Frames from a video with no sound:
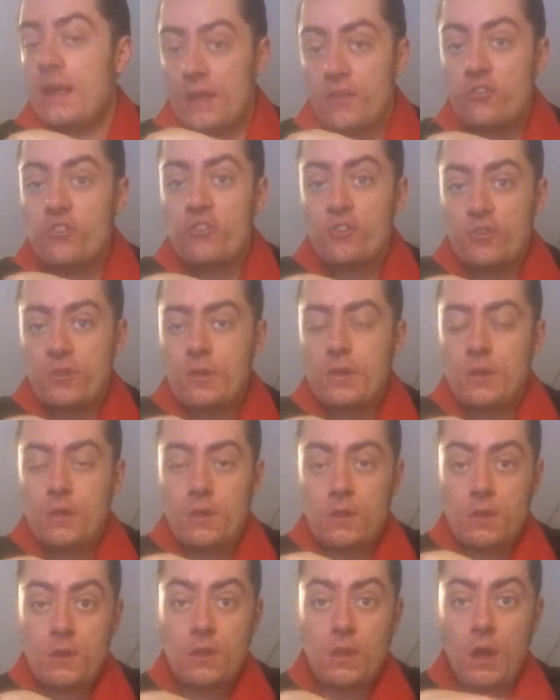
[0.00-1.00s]
is
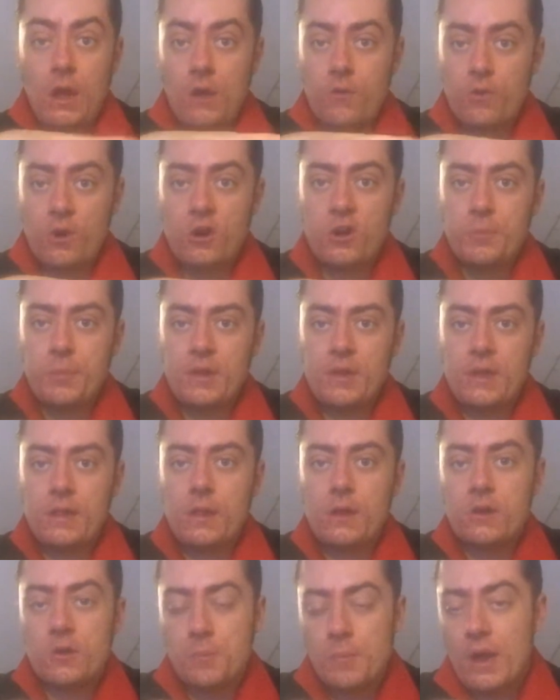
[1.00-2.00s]
rockabilly,
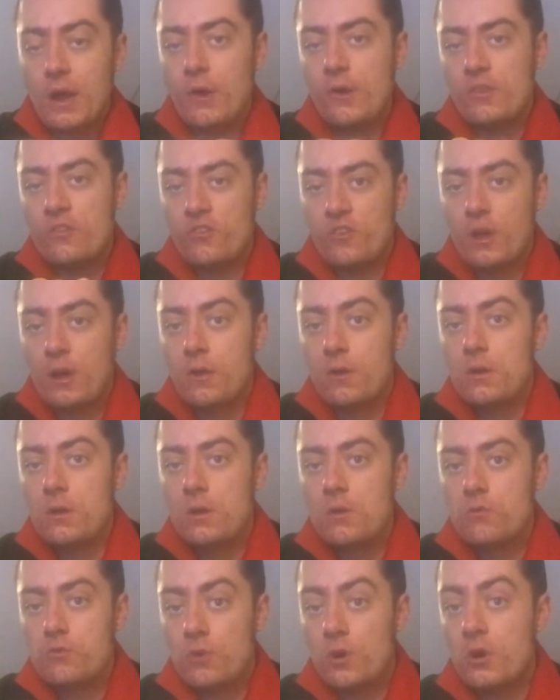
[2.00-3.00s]
comparing to rock
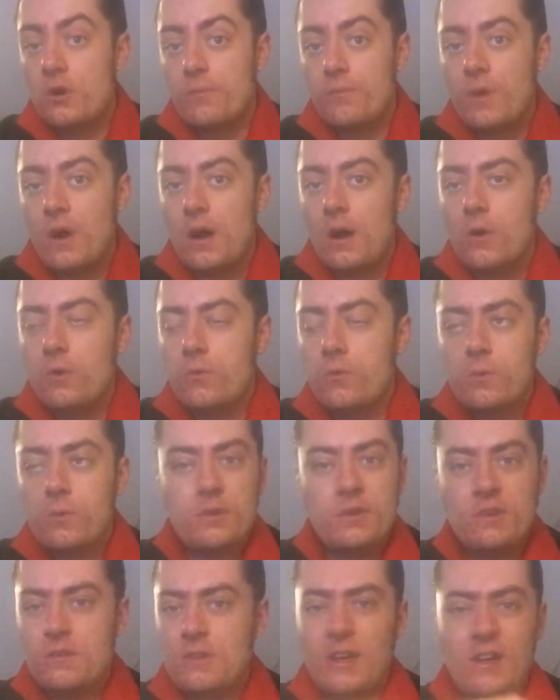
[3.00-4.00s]
and roll.
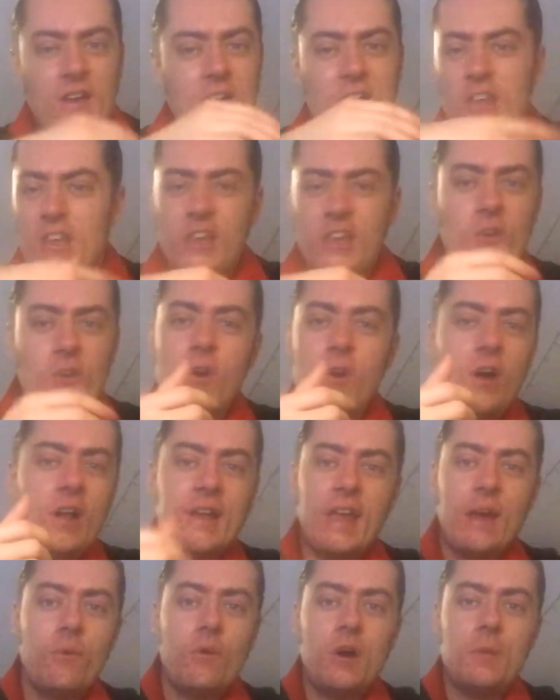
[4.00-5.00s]
You'll kind
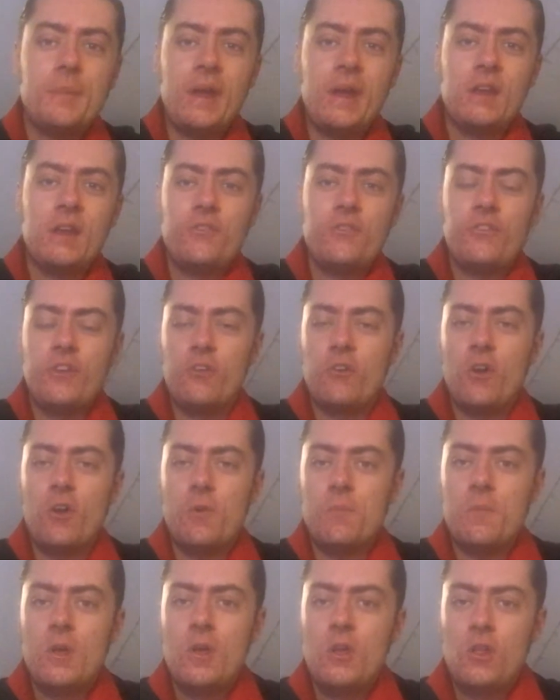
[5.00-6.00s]
of get what I mean if you
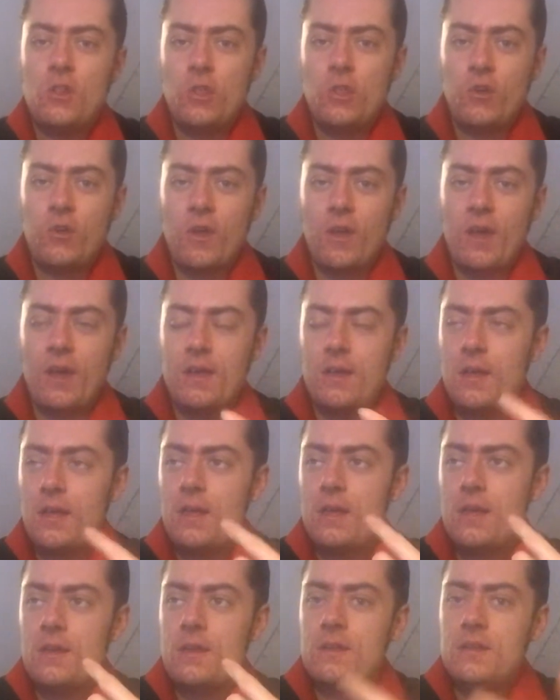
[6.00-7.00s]
look at
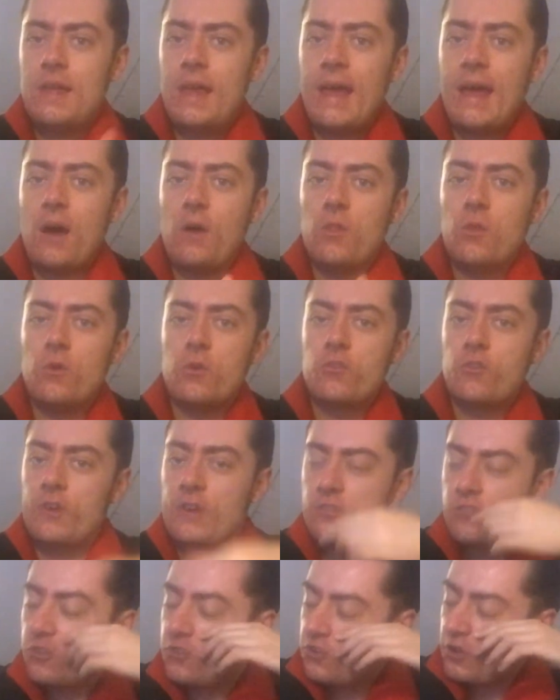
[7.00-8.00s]
Outlaw
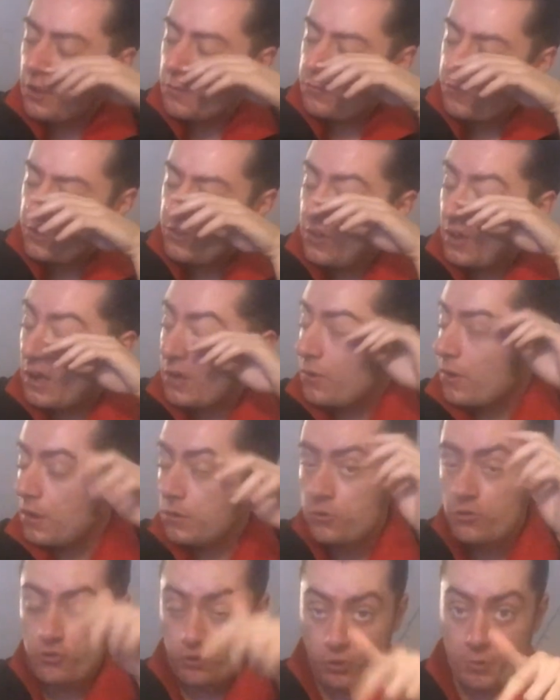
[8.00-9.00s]
Greaser's video.
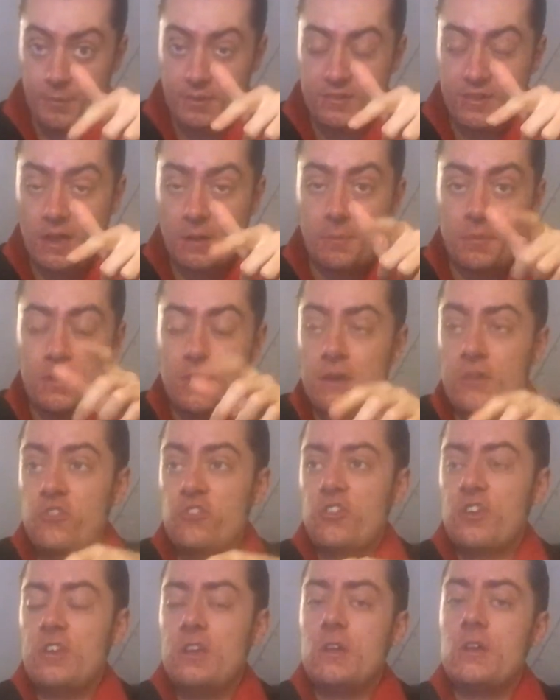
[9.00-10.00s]
I'll drop it down below
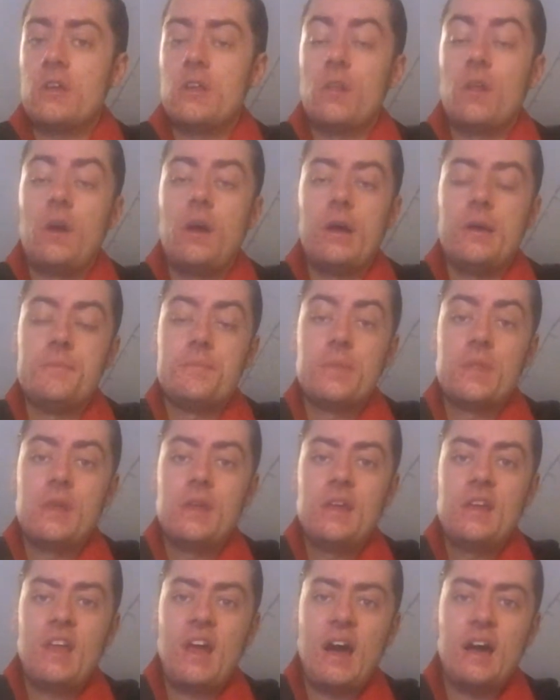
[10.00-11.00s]
so then you can
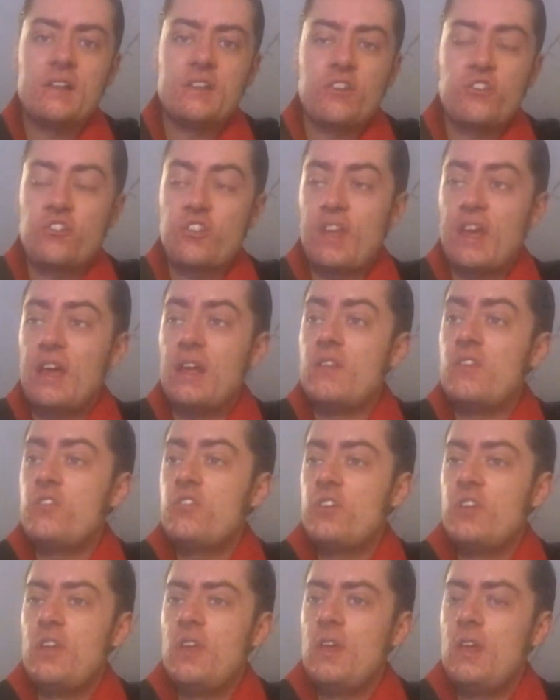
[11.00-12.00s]
understand
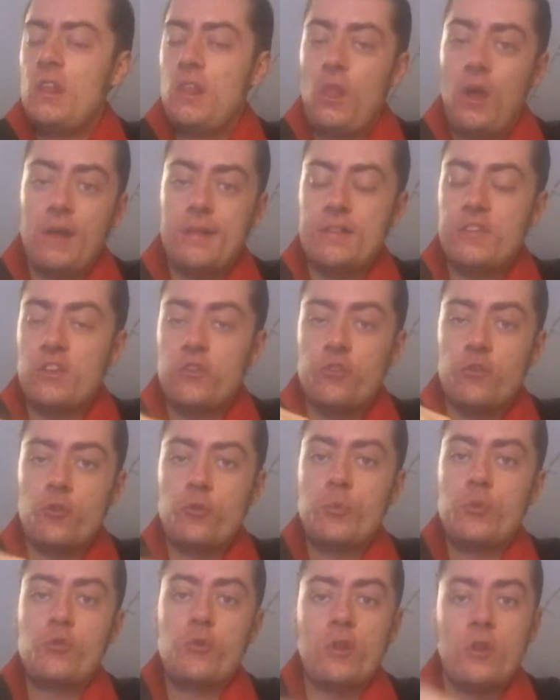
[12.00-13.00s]
the difference
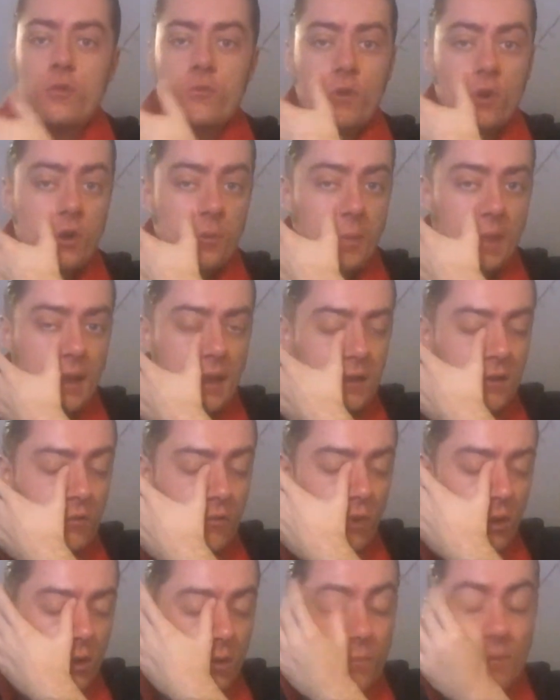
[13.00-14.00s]
between the rockabilly and the
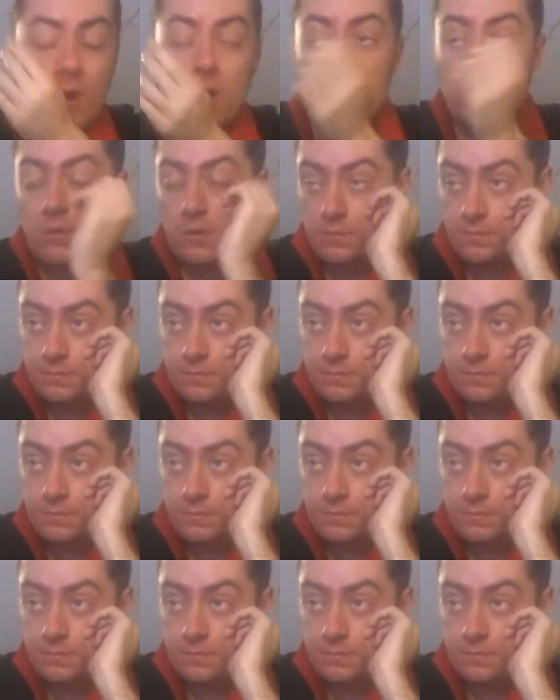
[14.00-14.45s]
rock and roll.